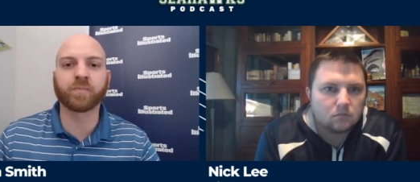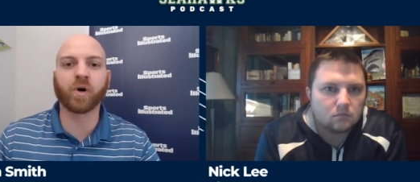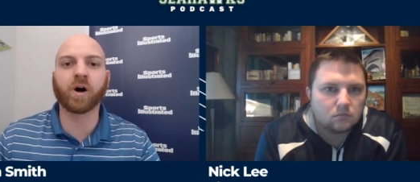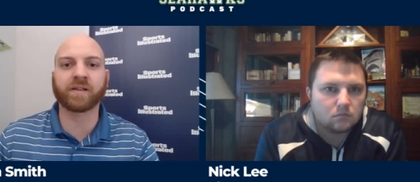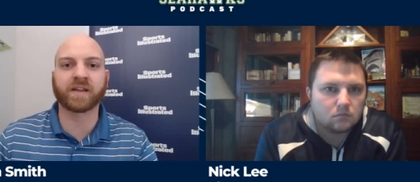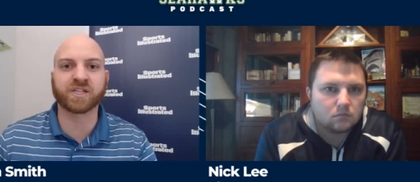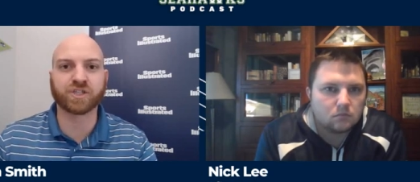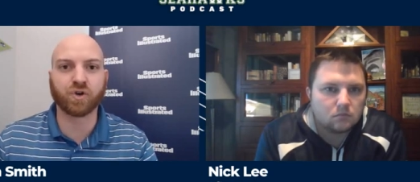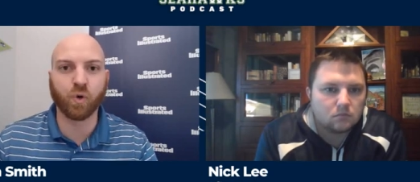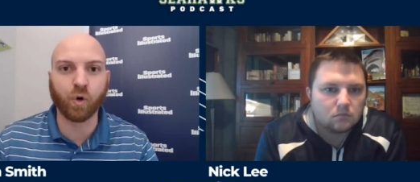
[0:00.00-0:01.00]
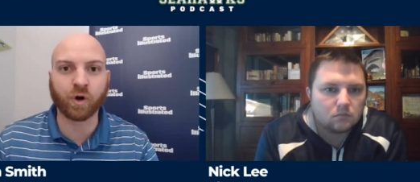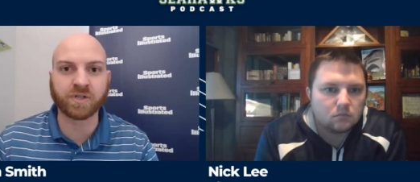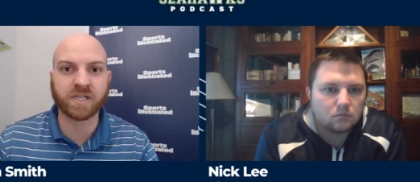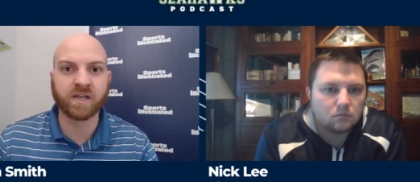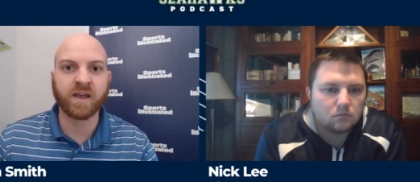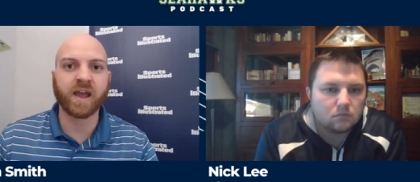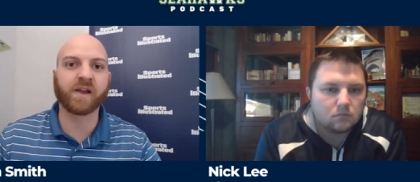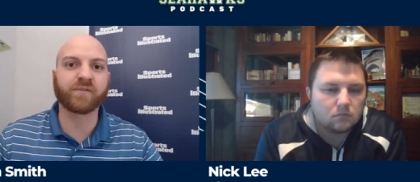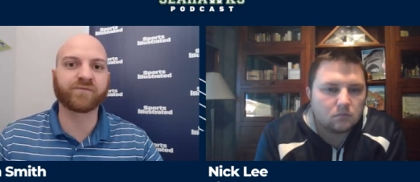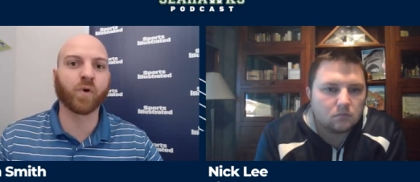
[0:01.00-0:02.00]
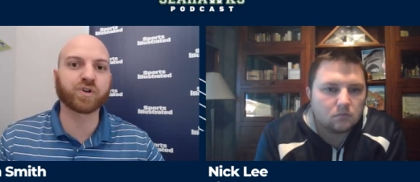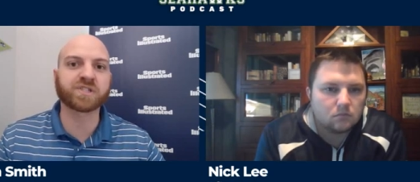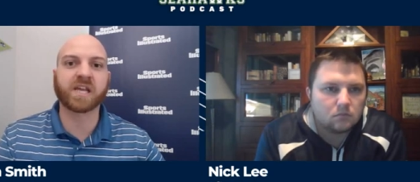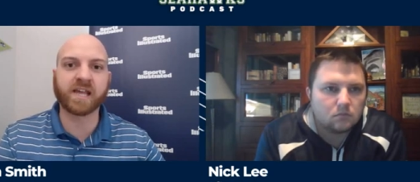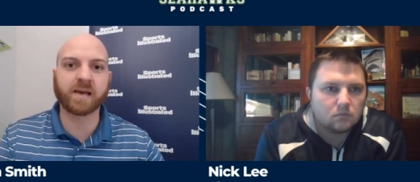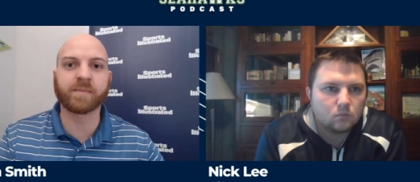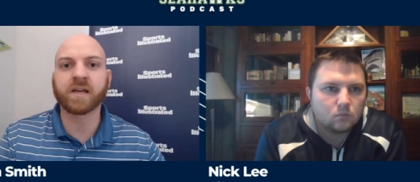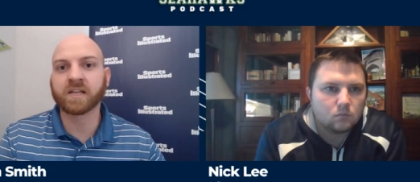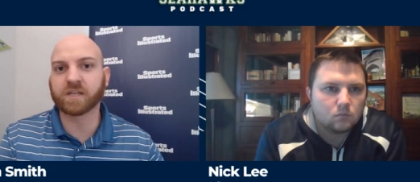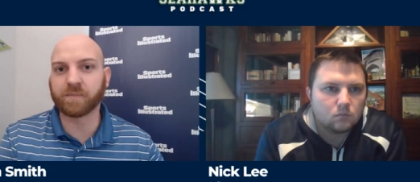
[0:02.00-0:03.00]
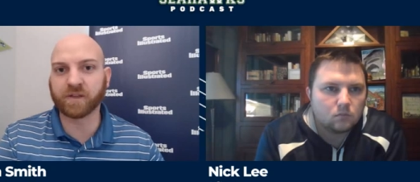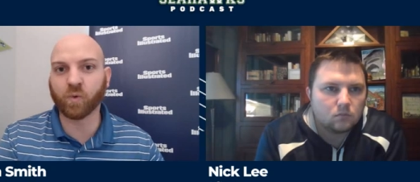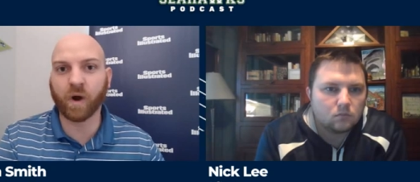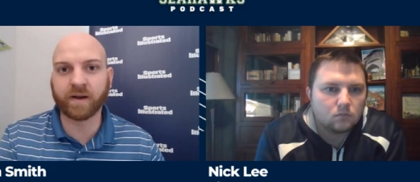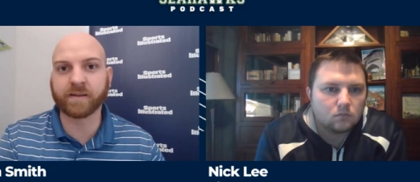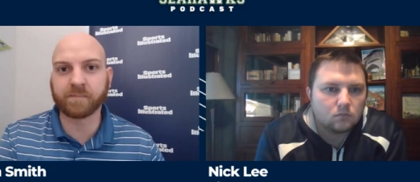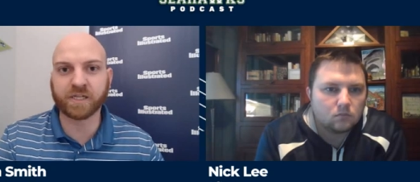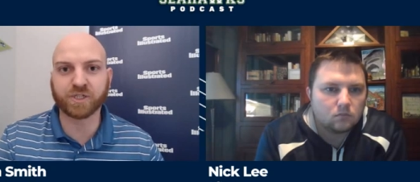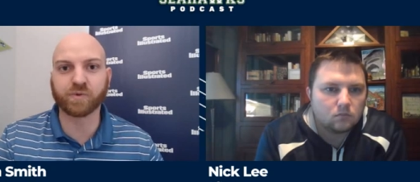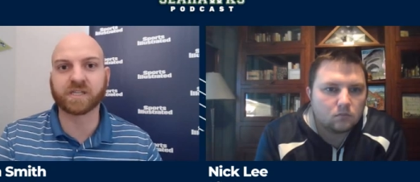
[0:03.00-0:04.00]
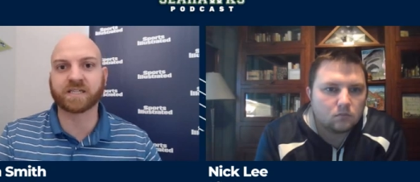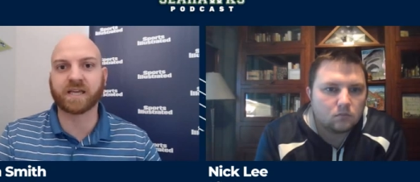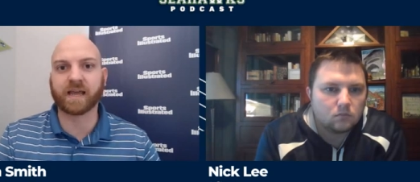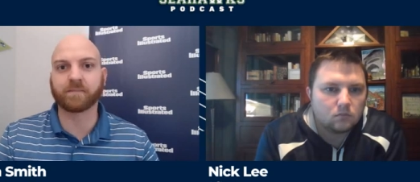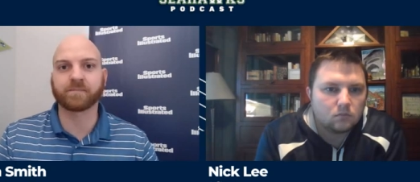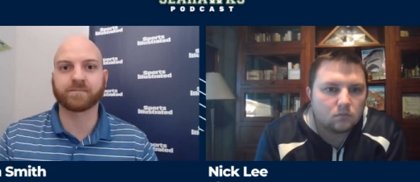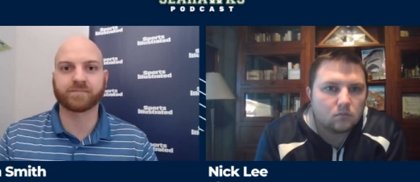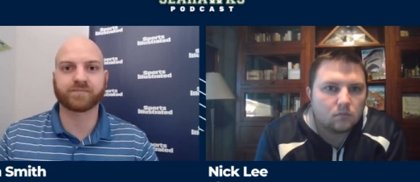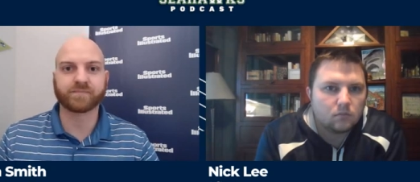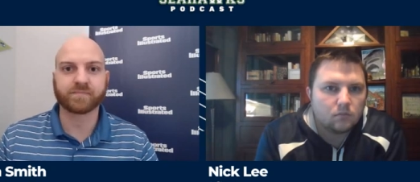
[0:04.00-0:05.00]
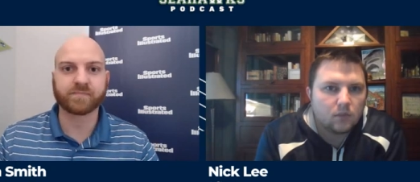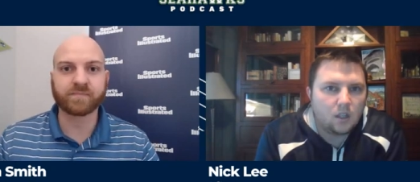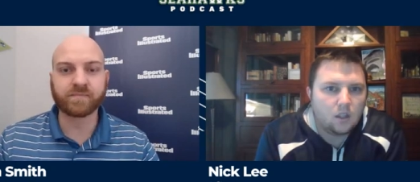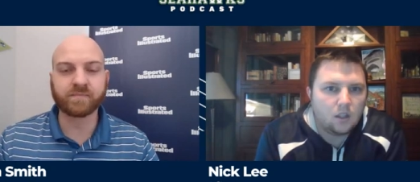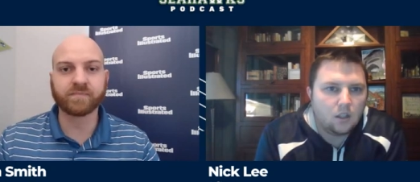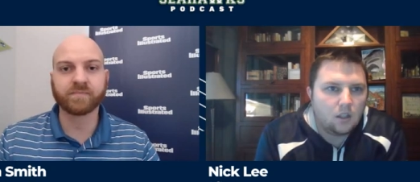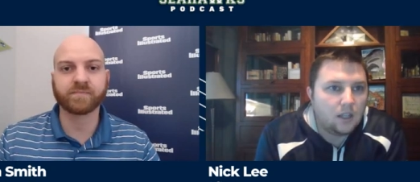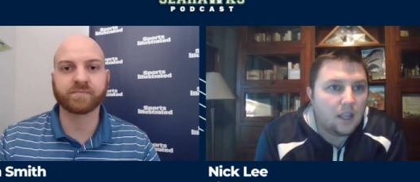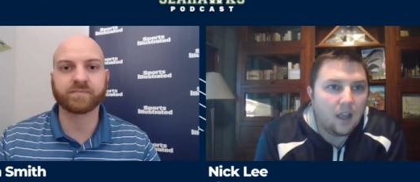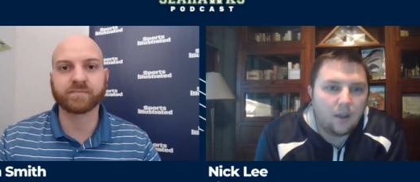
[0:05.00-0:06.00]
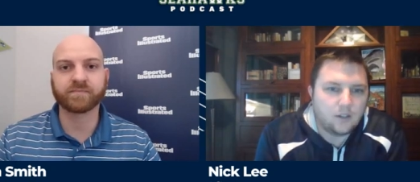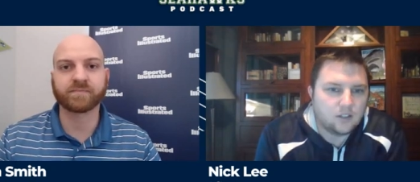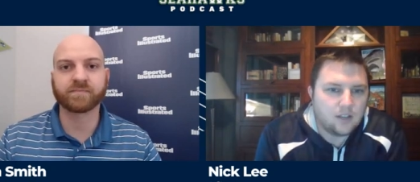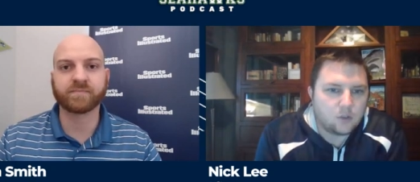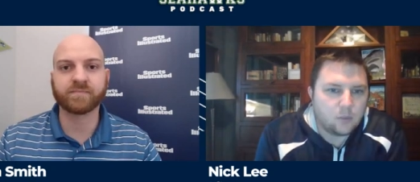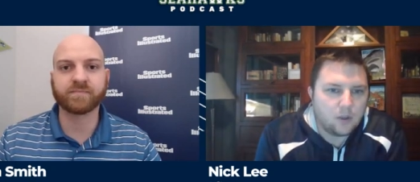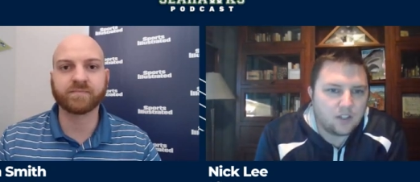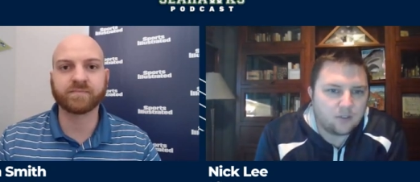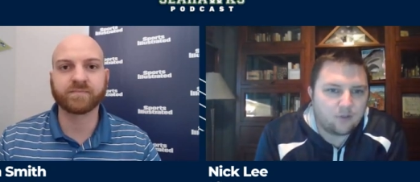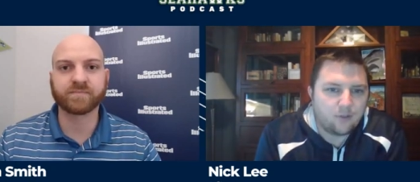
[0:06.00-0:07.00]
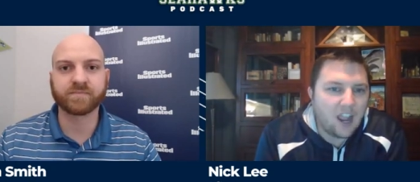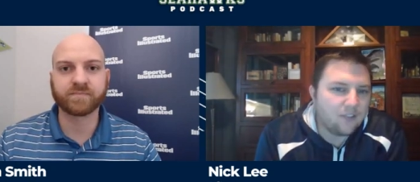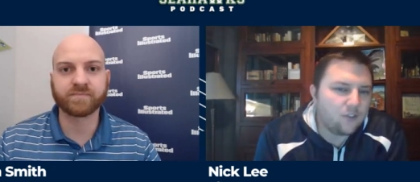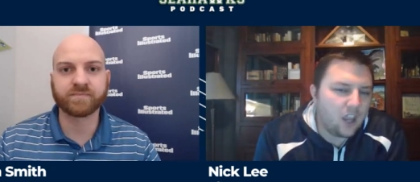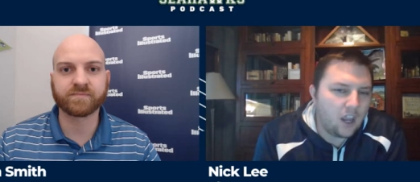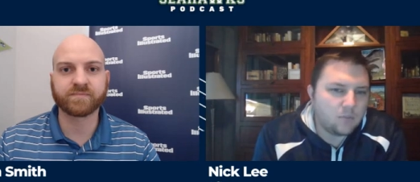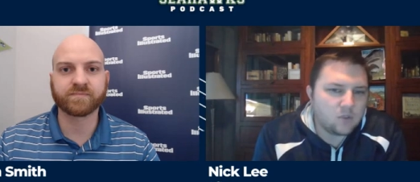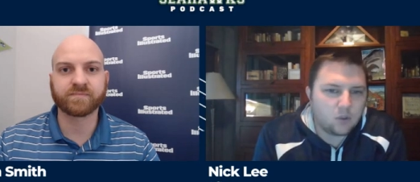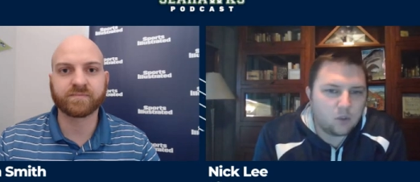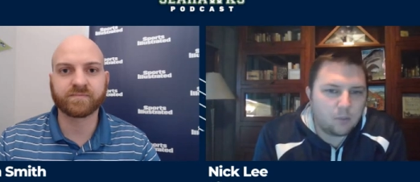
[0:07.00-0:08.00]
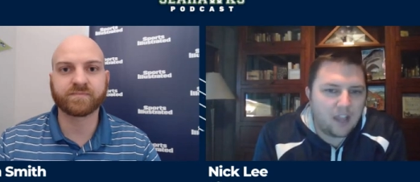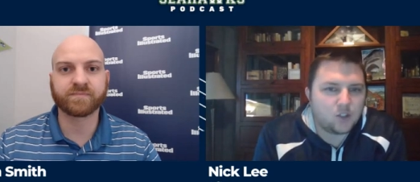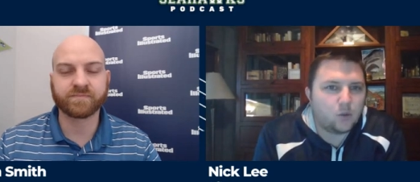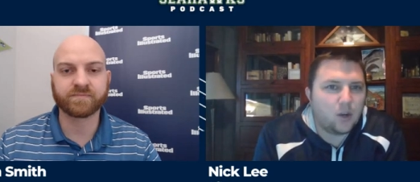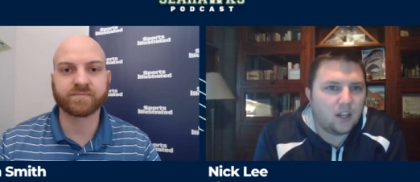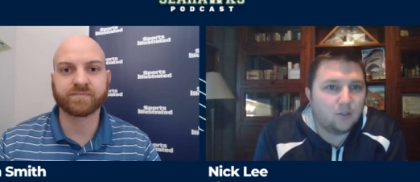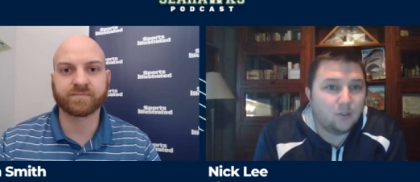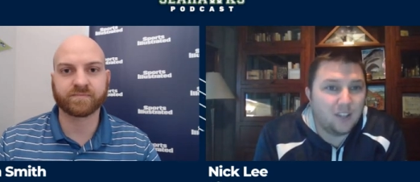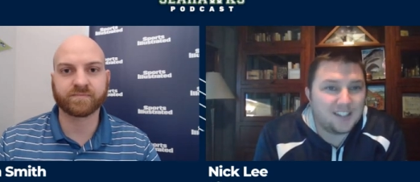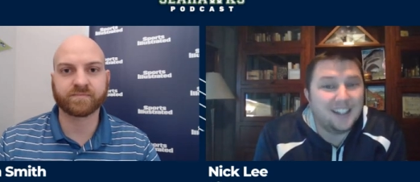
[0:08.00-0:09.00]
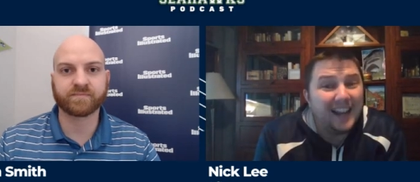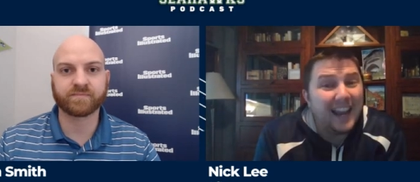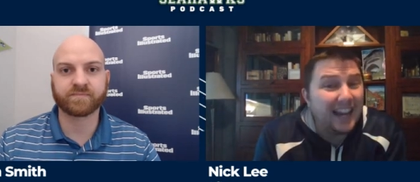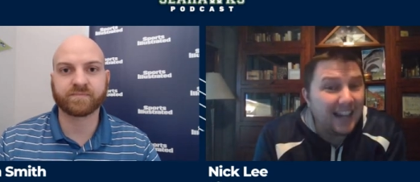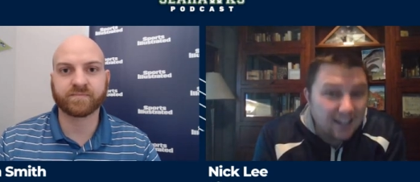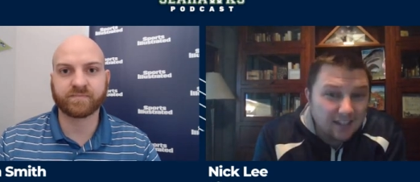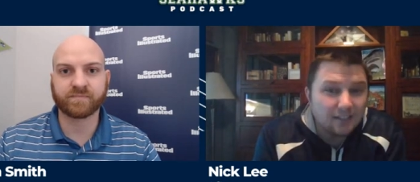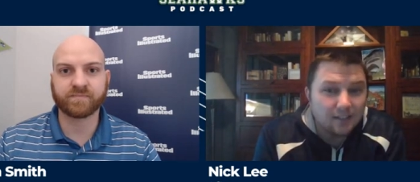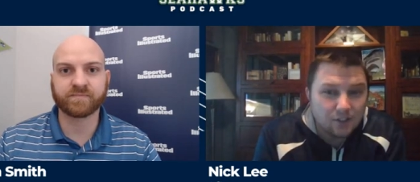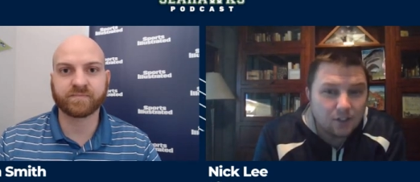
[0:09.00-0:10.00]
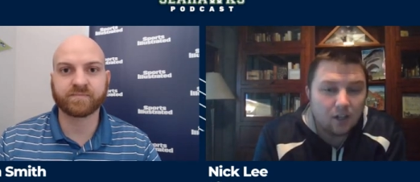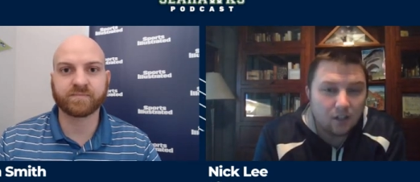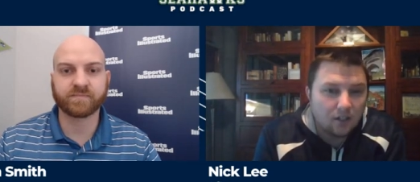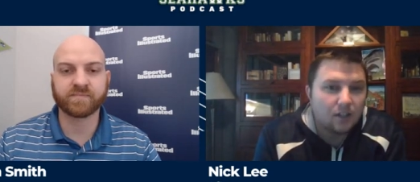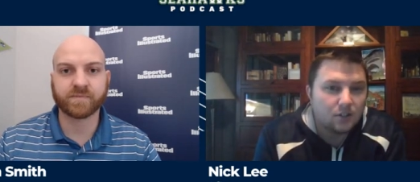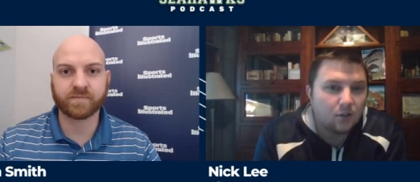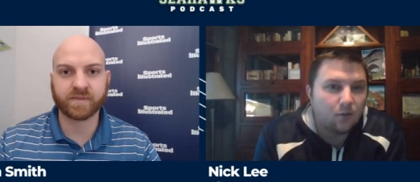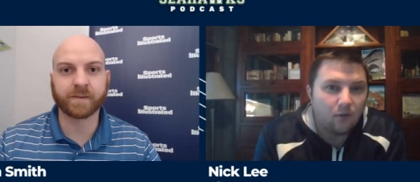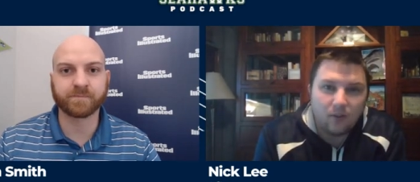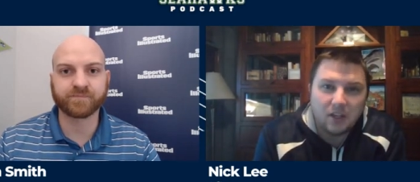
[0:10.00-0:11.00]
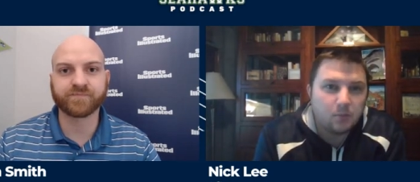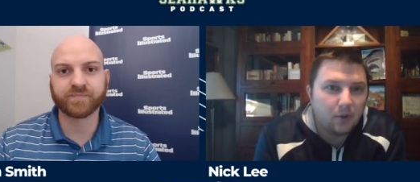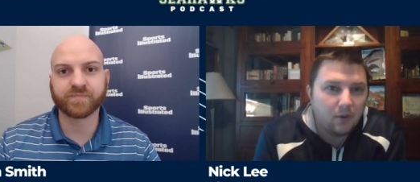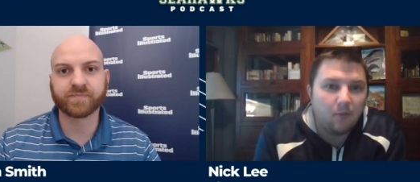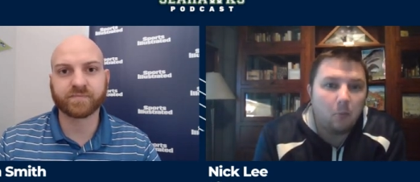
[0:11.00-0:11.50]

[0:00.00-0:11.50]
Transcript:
Speaker 1: the ball in his court and force him to be the one that beats you in this game.
Speaker 2: Yeah, I mean, Davis Mills has five games with a passer rating of less than 80 this year. So yep. he's been